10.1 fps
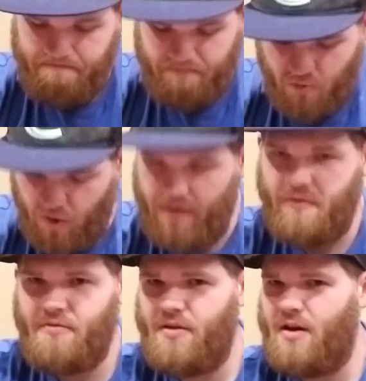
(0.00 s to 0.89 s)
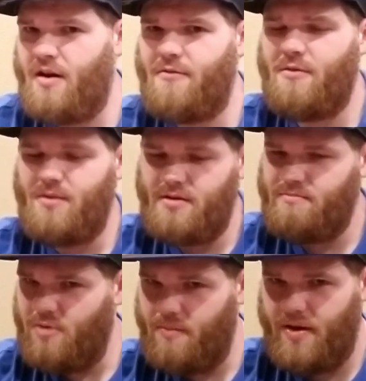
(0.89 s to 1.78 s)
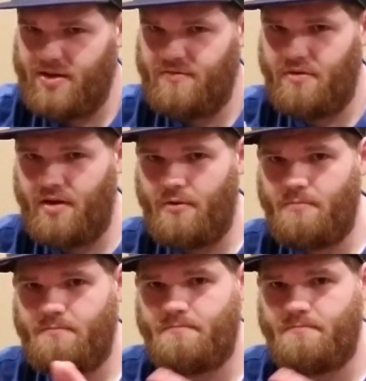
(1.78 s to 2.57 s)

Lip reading: grateful for the offer, but I'll pass for now.